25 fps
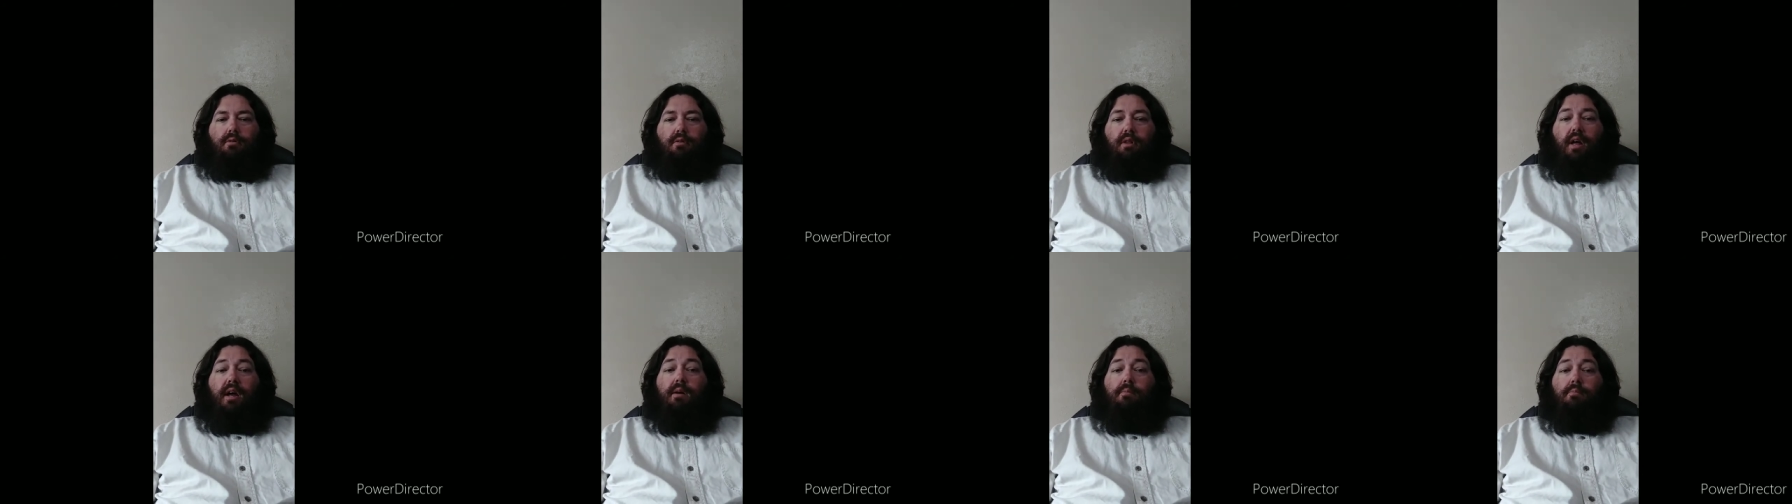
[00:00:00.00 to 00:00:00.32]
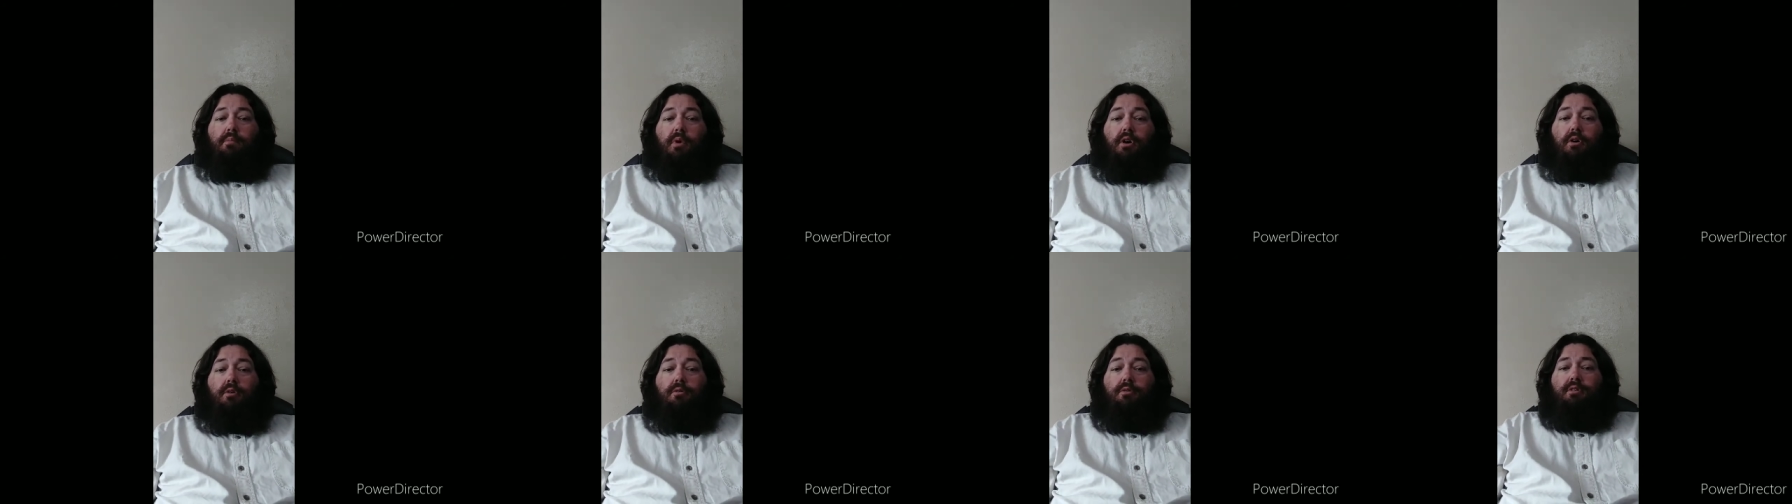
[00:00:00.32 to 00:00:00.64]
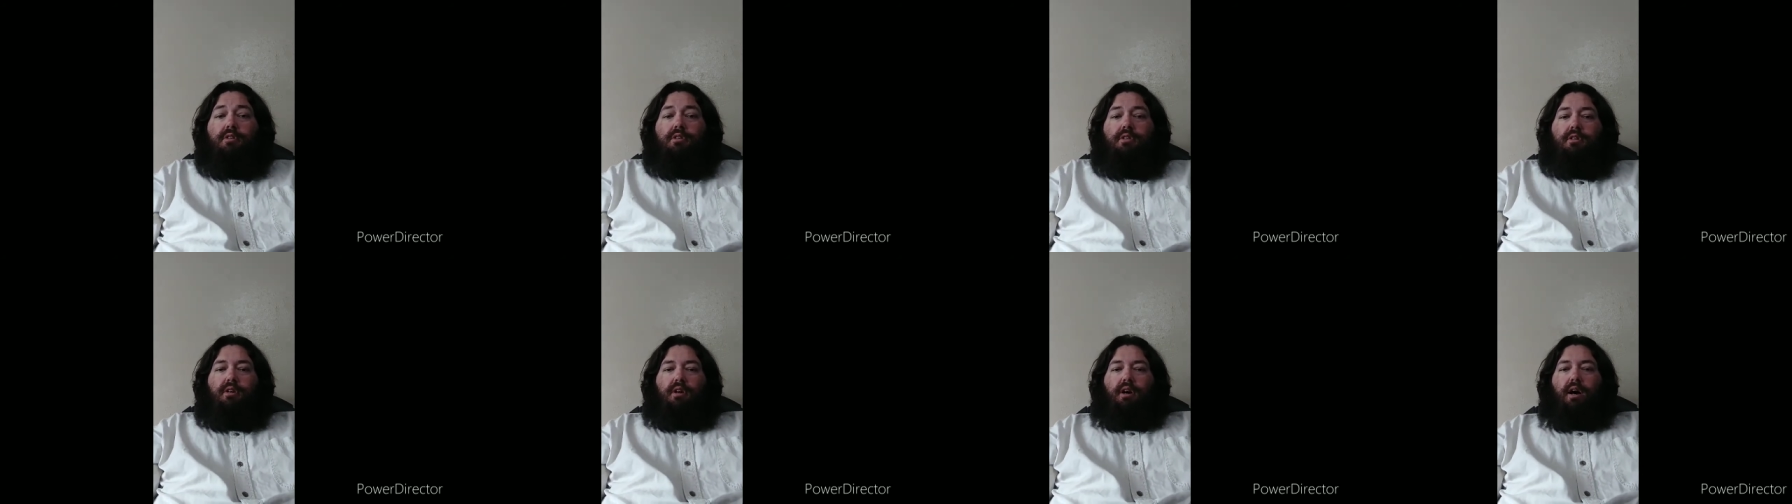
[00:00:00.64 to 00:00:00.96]
Like
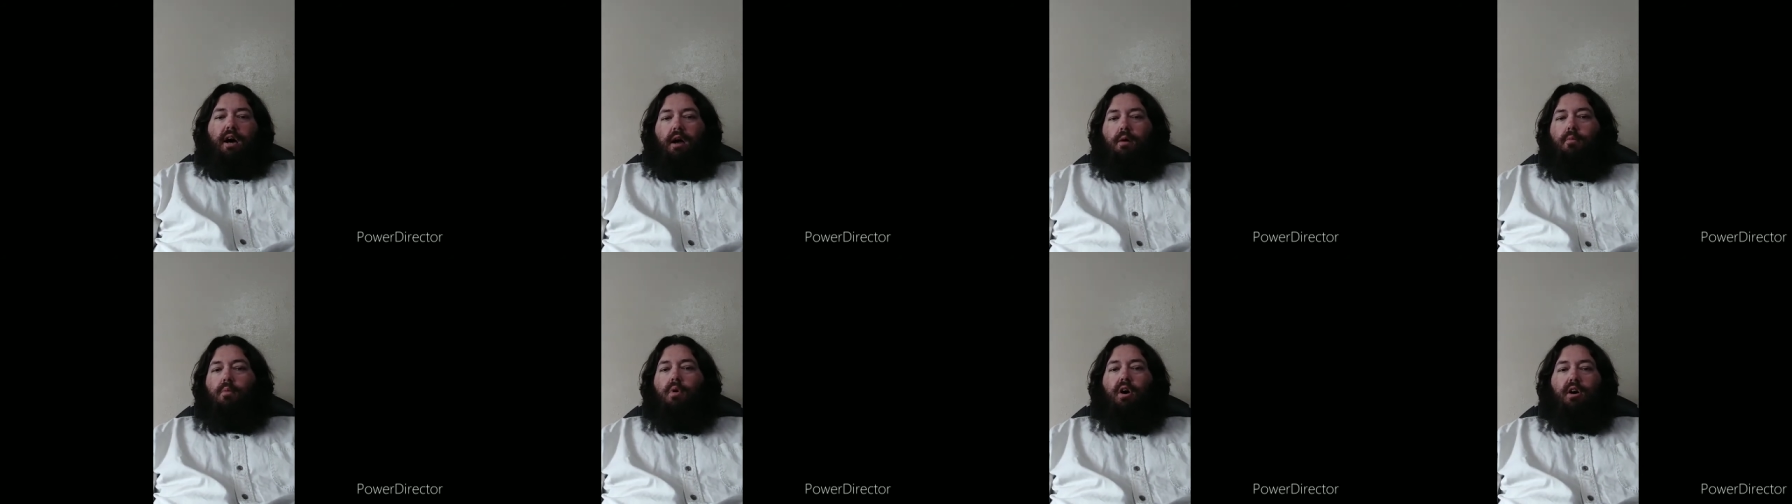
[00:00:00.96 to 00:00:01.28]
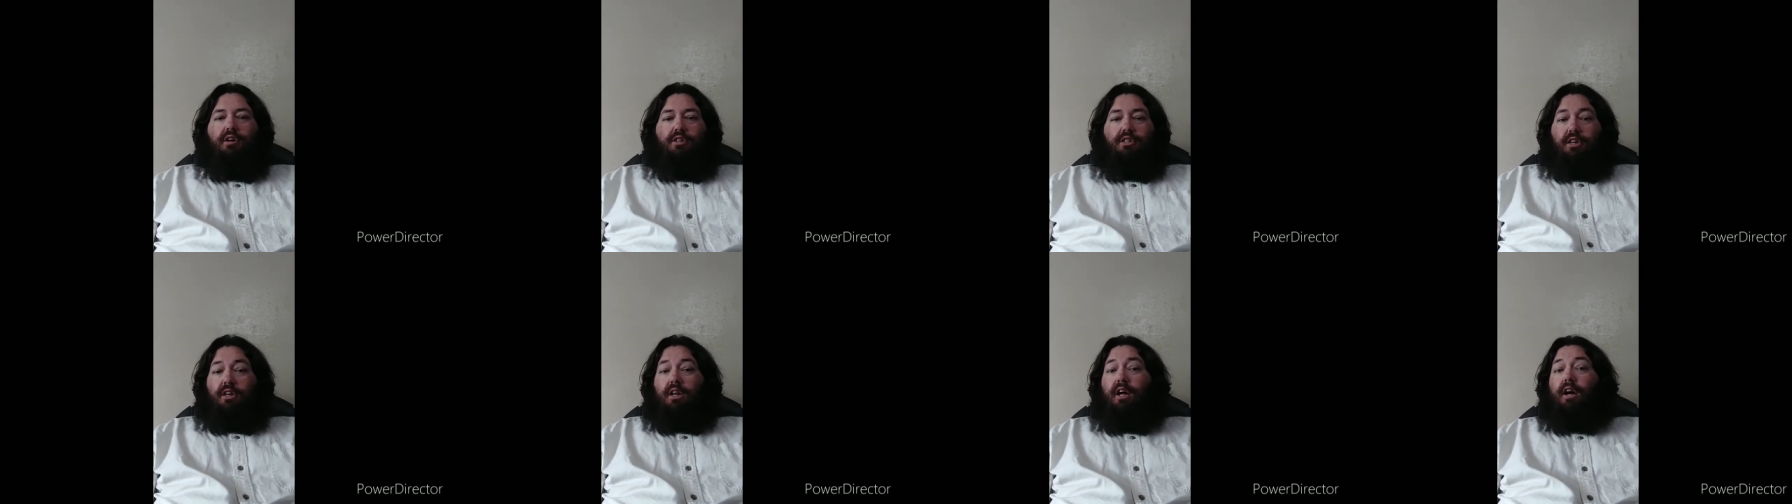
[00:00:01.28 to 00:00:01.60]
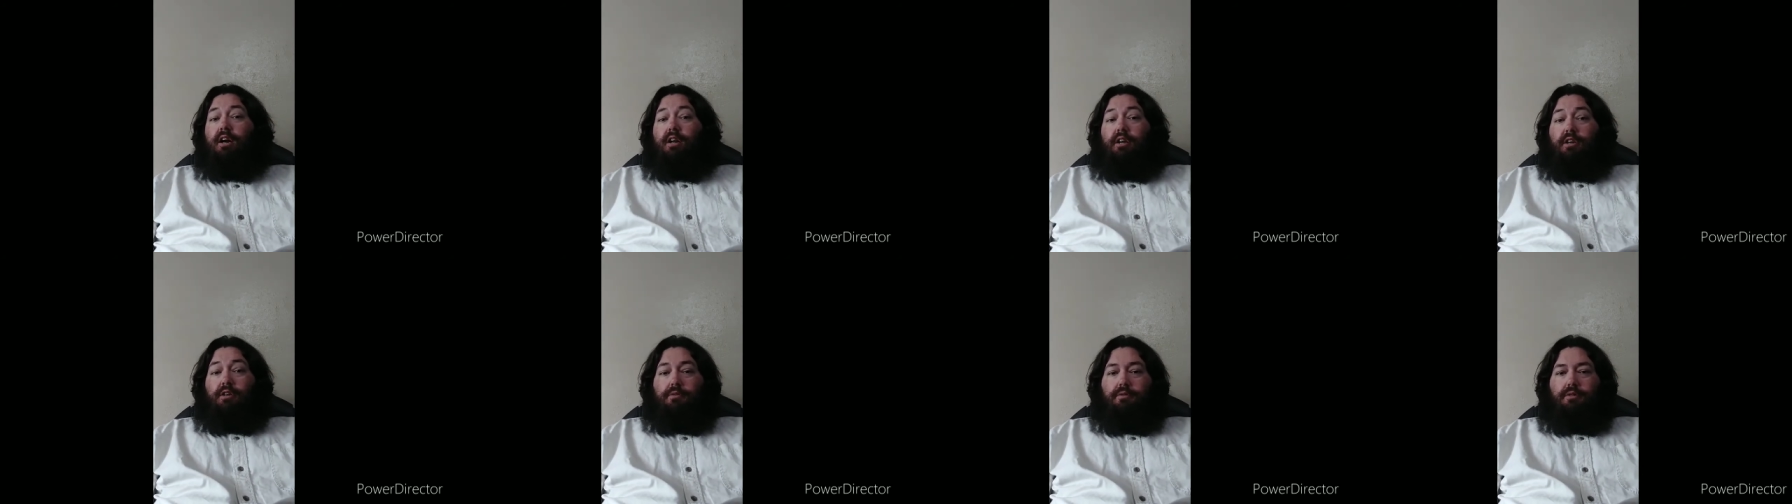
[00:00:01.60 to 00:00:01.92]
most, I watch a
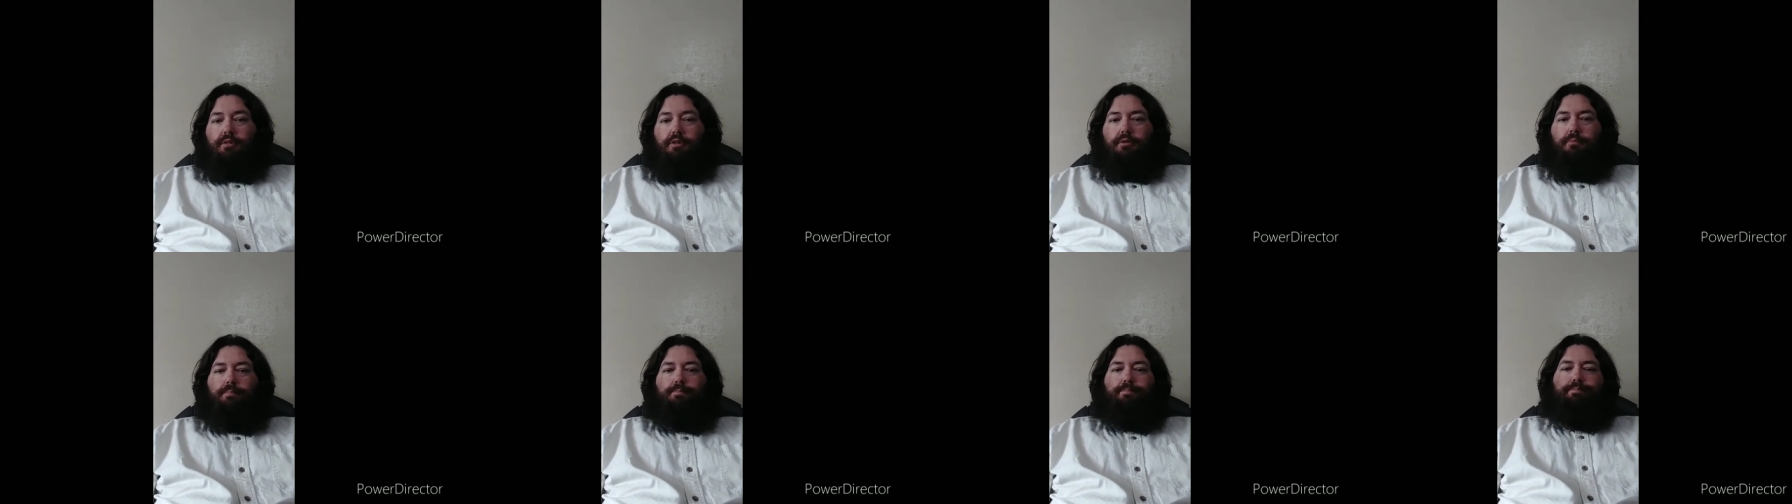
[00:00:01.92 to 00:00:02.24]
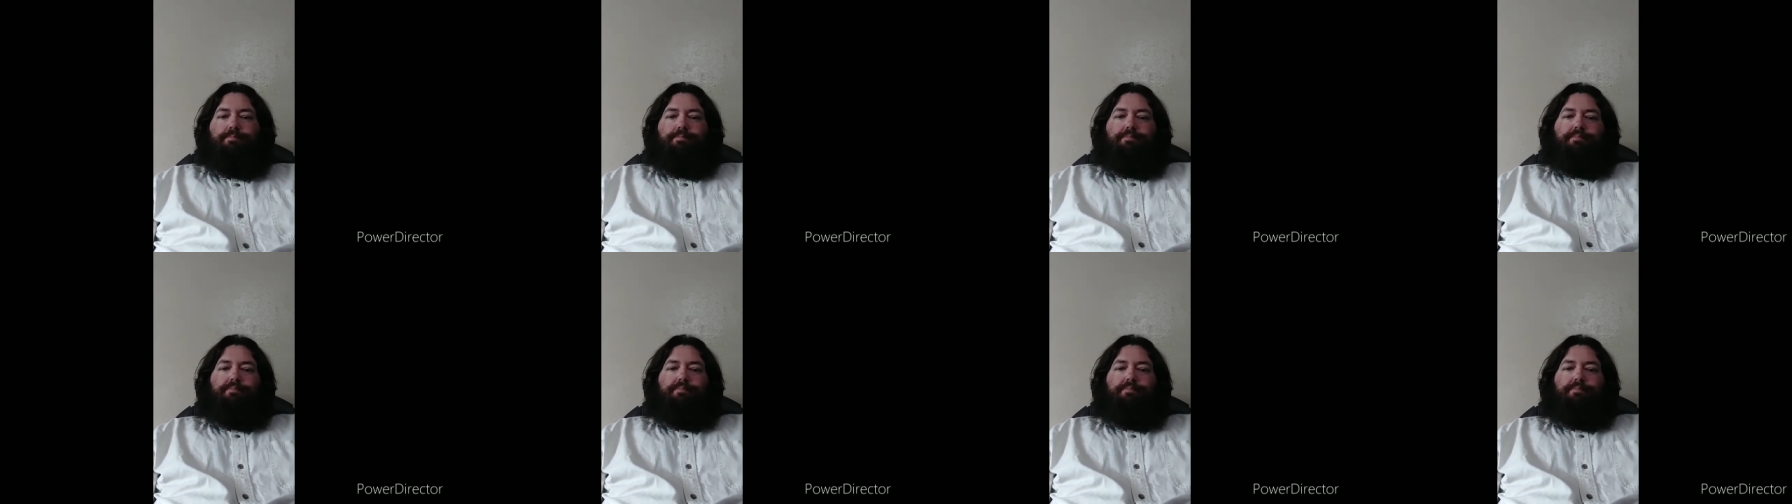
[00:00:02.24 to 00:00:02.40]
lot of YouTube.